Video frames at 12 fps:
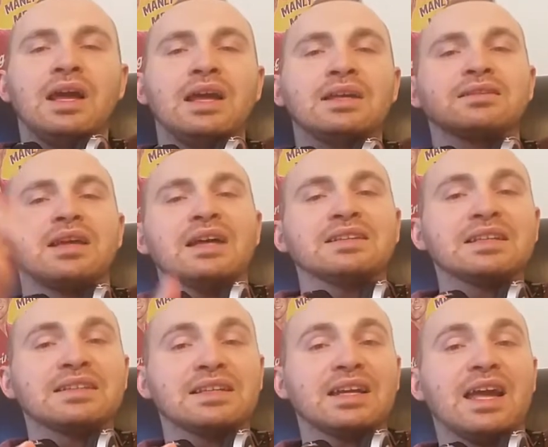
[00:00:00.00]
and
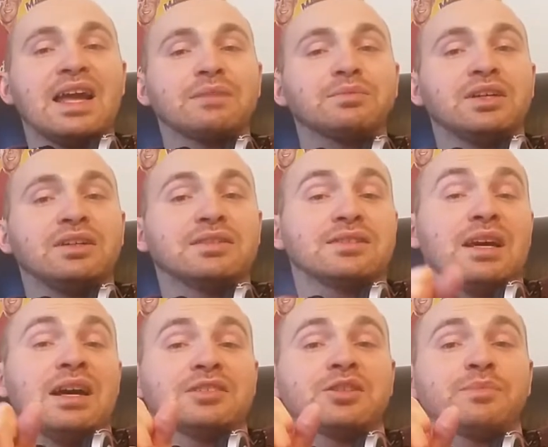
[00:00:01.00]
another game it's
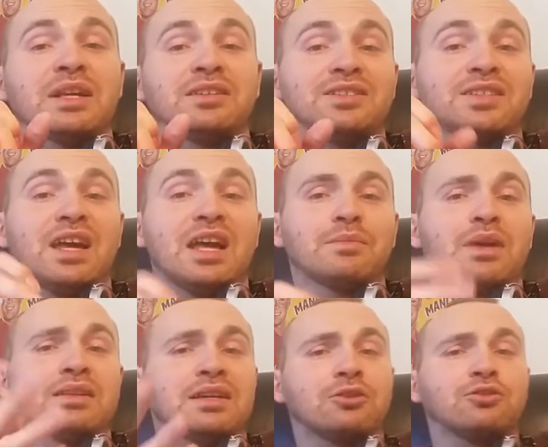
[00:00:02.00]
a Japanese game
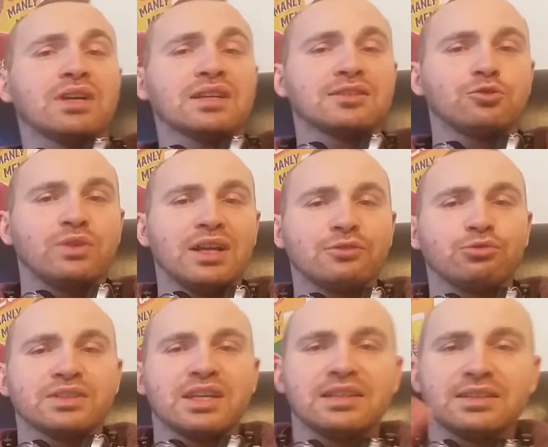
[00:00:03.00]
and I gonna struggle
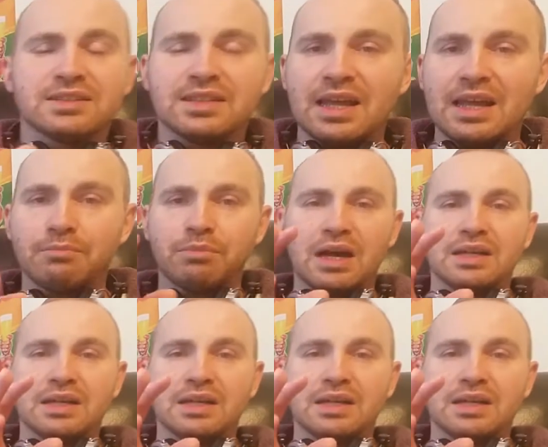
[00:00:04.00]
to say this name